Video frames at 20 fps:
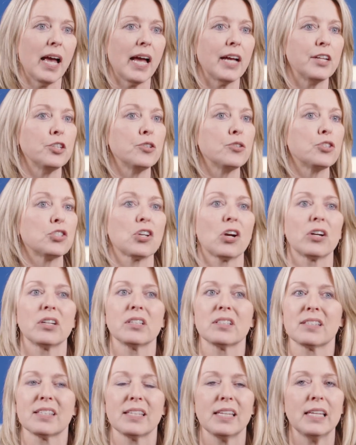And you
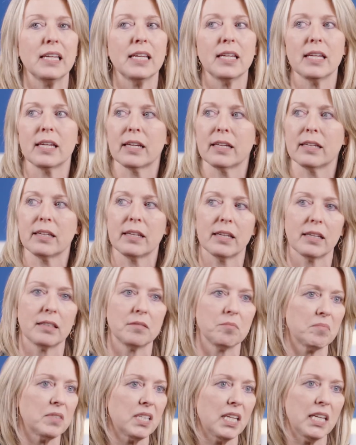started seeing it
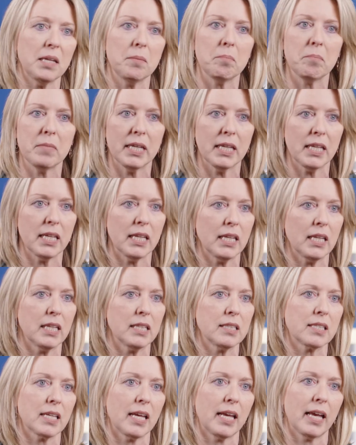in team
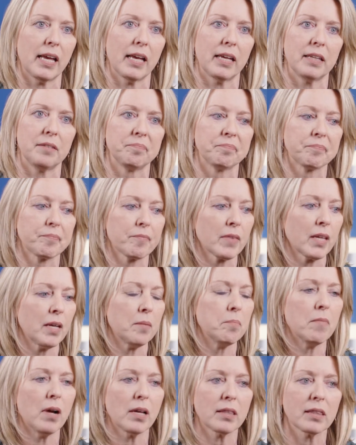meetings and
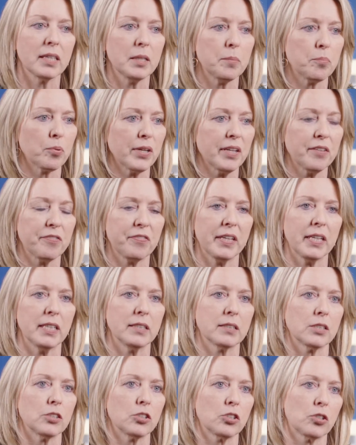monthly
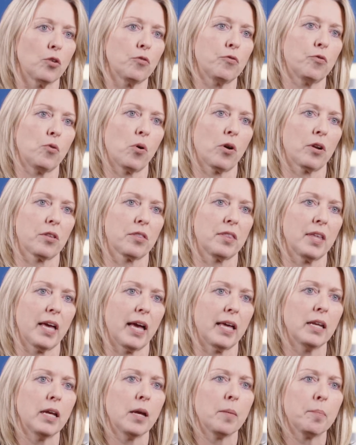briefings and so forth,
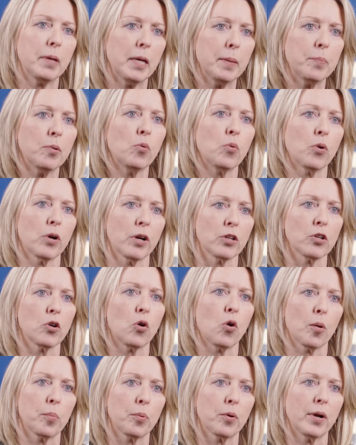that people were
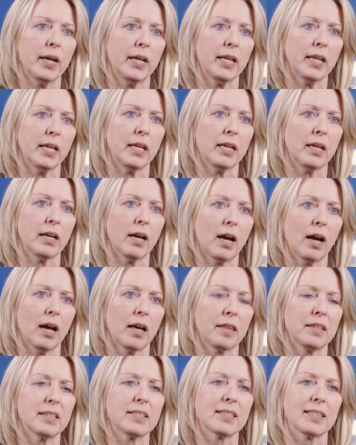incorporating
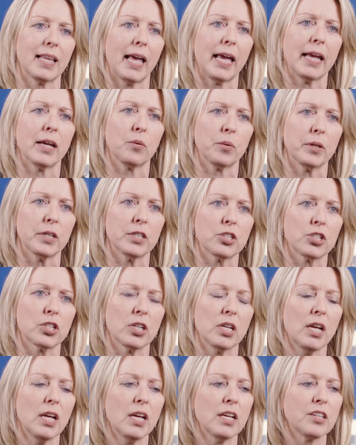this language.
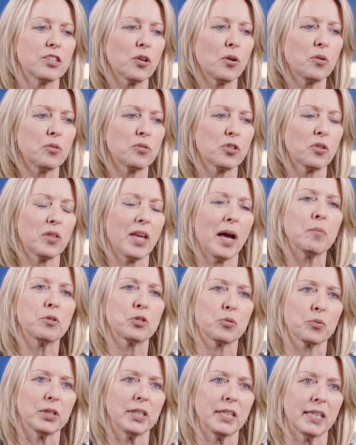So that
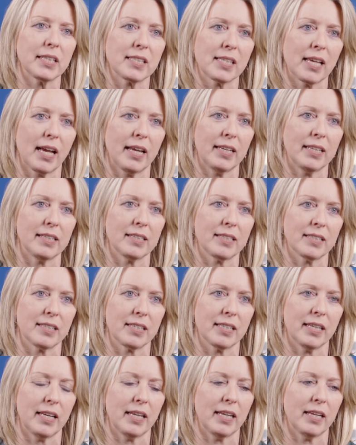was really exciting to
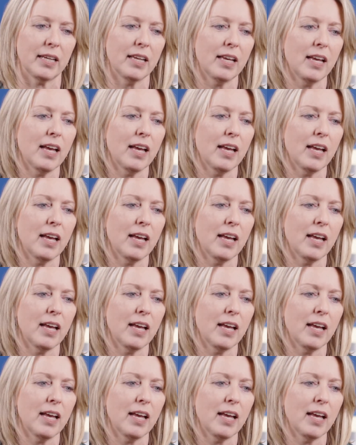see.